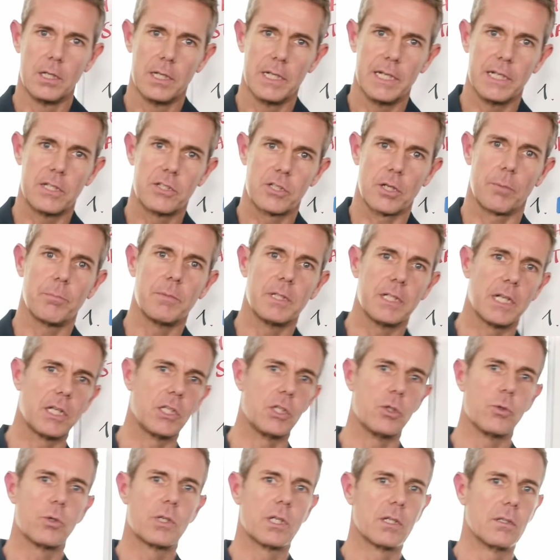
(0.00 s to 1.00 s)
It's something that
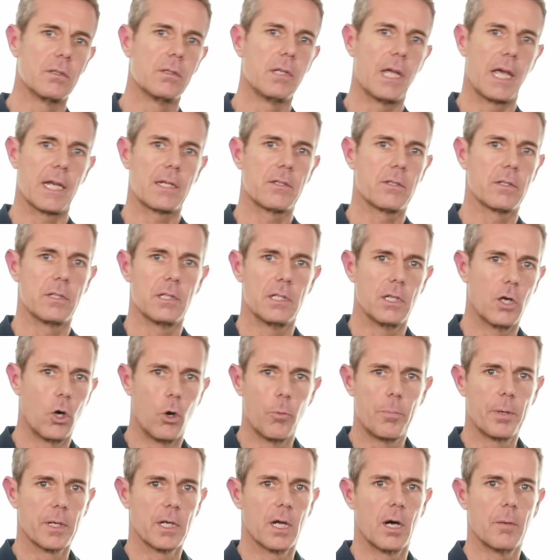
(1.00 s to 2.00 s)
you can actually
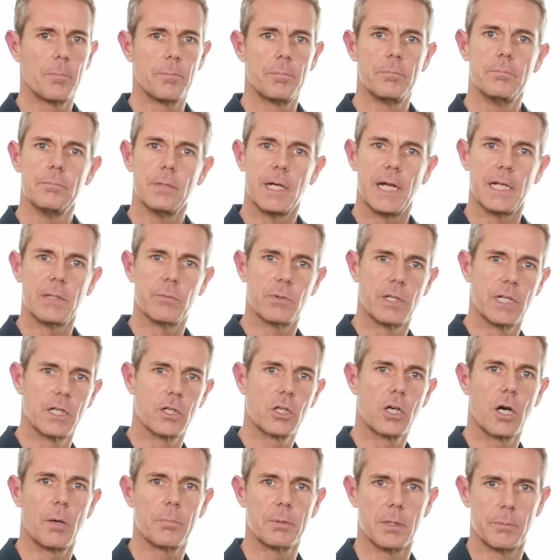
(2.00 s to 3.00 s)
open up and within a
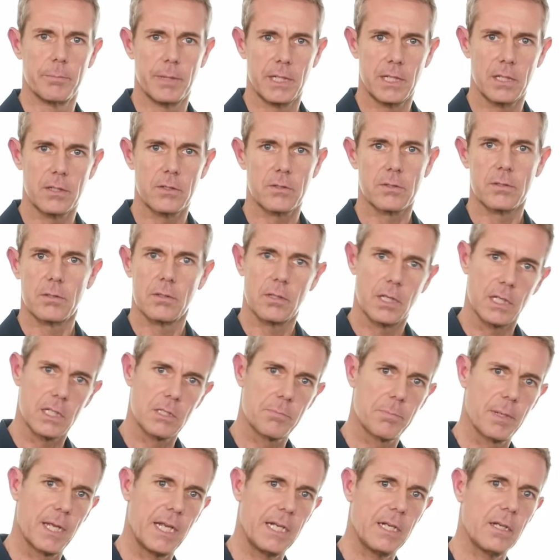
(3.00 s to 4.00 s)
couple of minutes
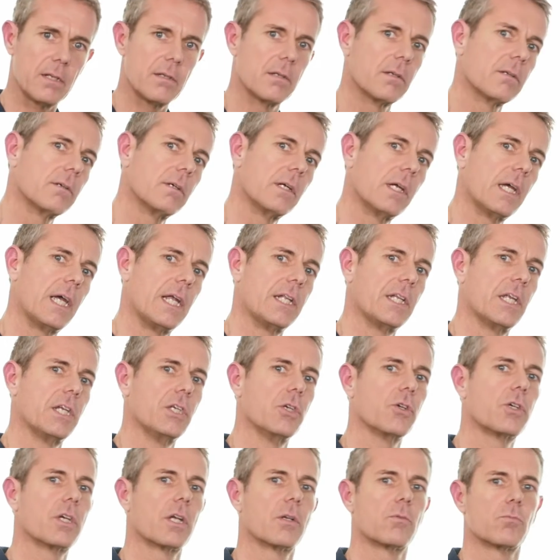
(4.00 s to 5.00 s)
explain it, and then
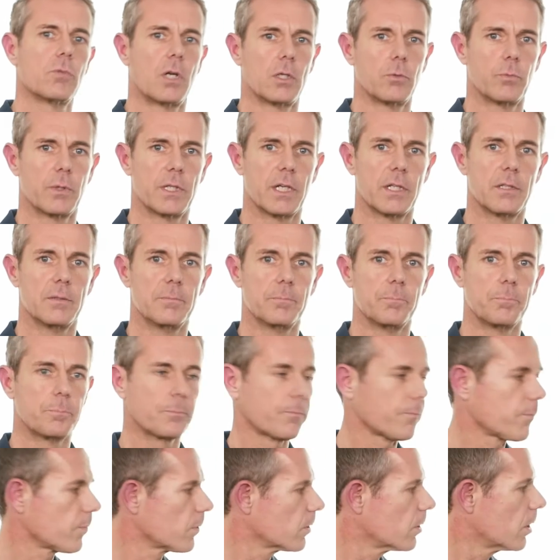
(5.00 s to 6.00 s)
you can run with it.
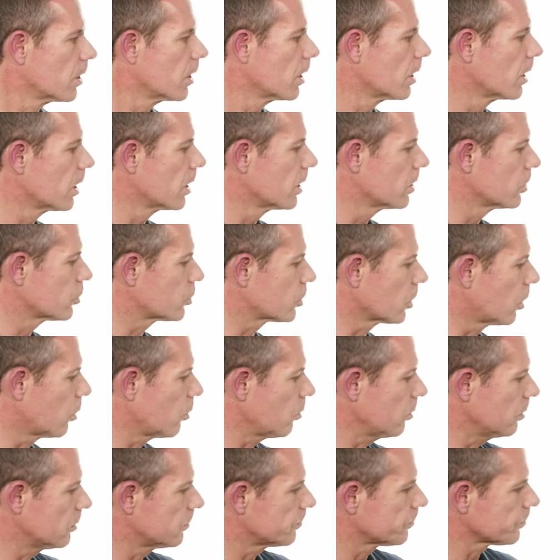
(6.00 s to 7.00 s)

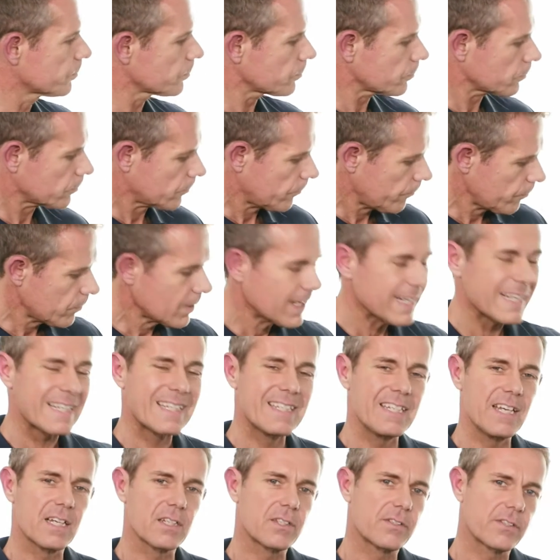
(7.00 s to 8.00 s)
So
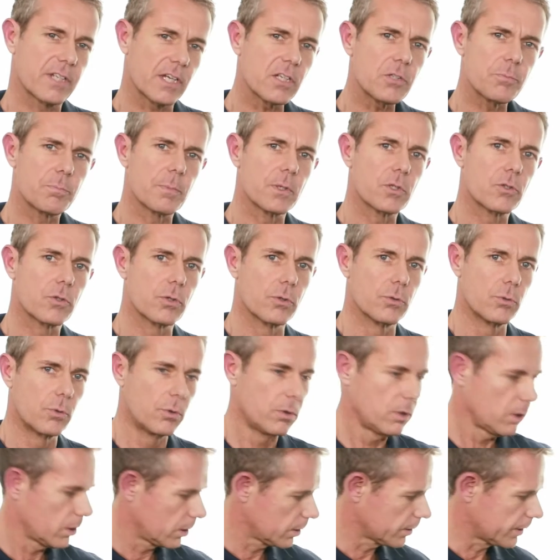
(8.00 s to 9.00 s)
the assessment
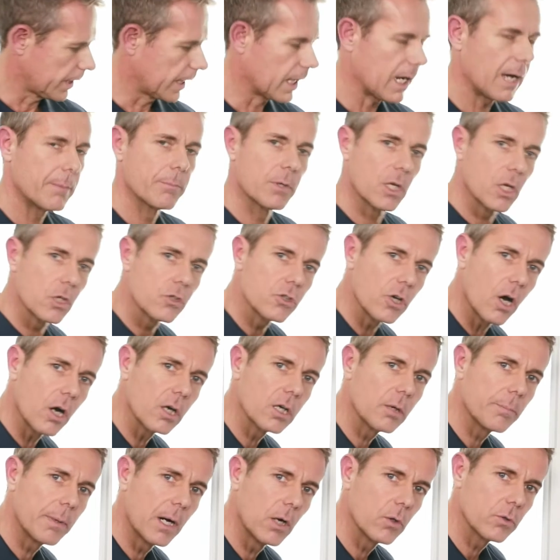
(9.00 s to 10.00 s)
tool that I'm going to
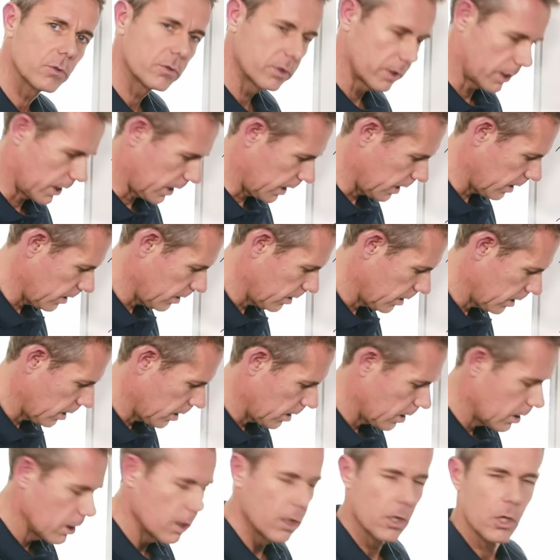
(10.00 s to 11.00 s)
talk about today
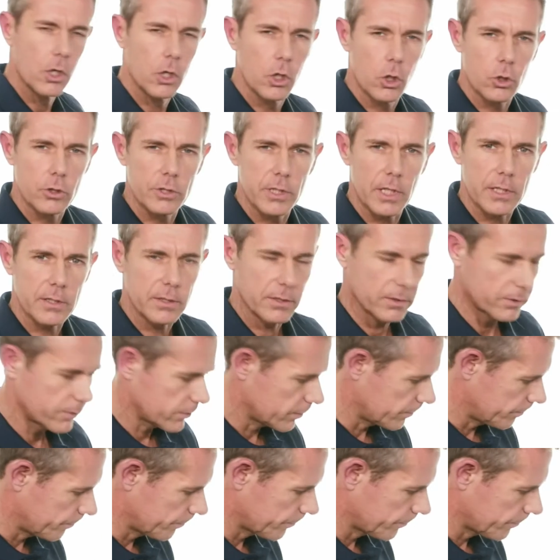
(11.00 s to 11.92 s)
looks like this.